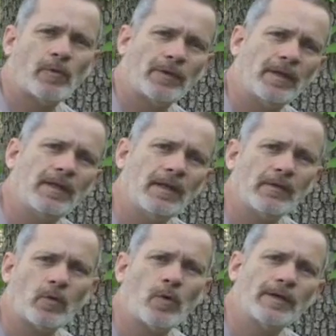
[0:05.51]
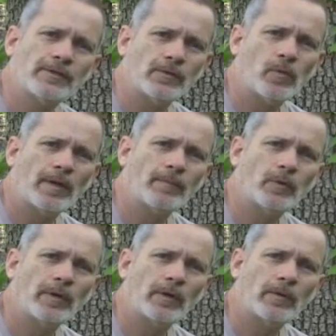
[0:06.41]
more than any other question when I'm
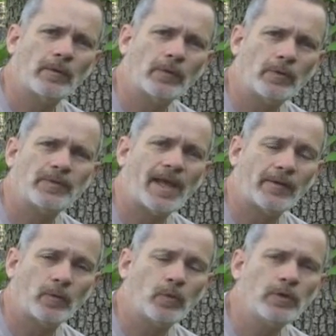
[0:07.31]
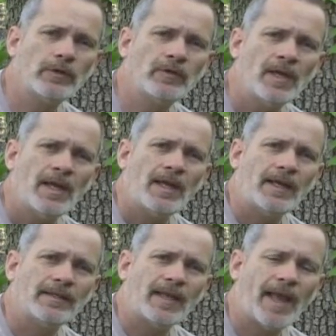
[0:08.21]
doing groups out in the woods is,